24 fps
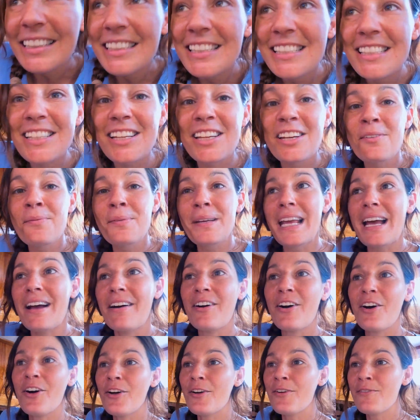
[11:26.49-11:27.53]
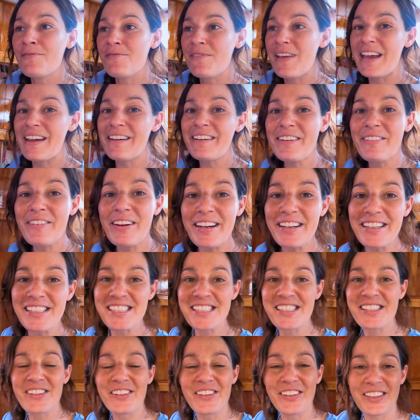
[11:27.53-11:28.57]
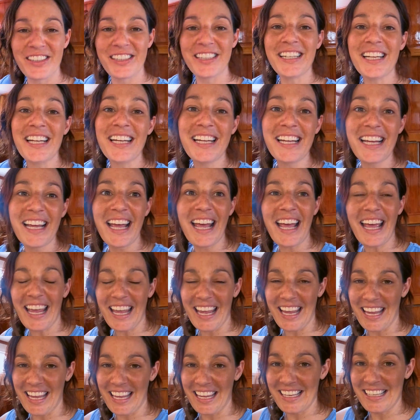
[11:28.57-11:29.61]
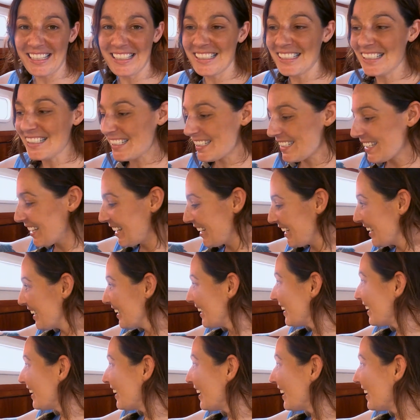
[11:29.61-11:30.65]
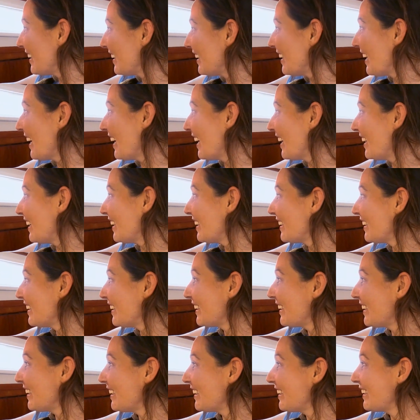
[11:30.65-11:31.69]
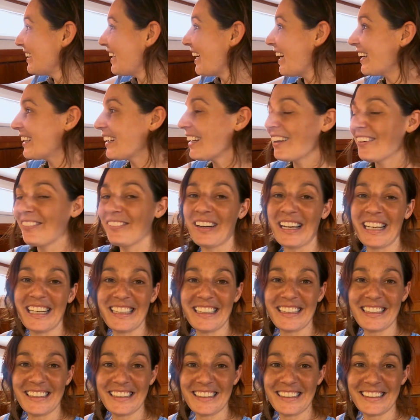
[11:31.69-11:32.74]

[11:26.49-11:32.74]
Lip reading: It's going to be our home very, very soon, and yeah, I can't wait.